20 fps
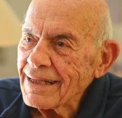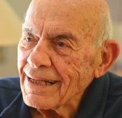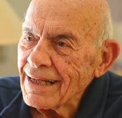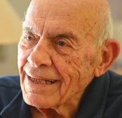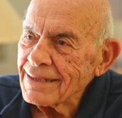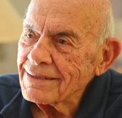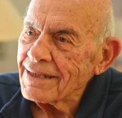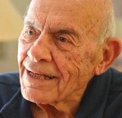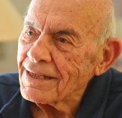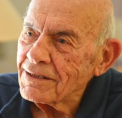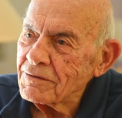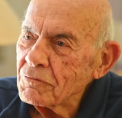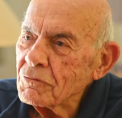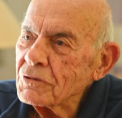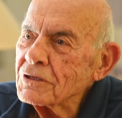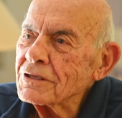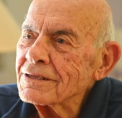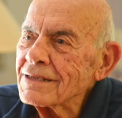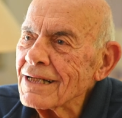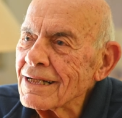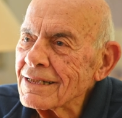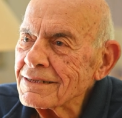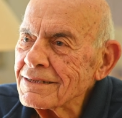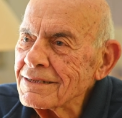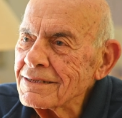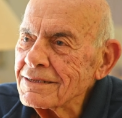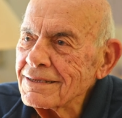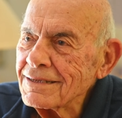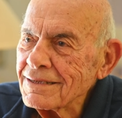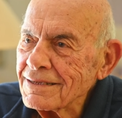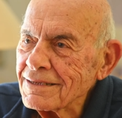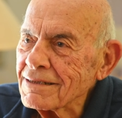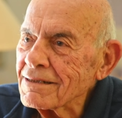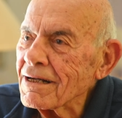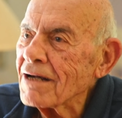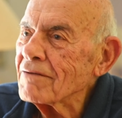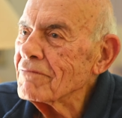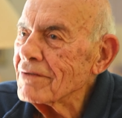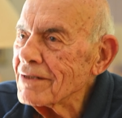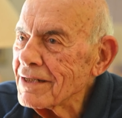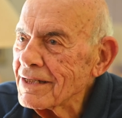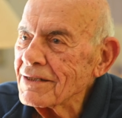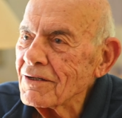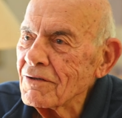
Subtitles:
And then we started traveling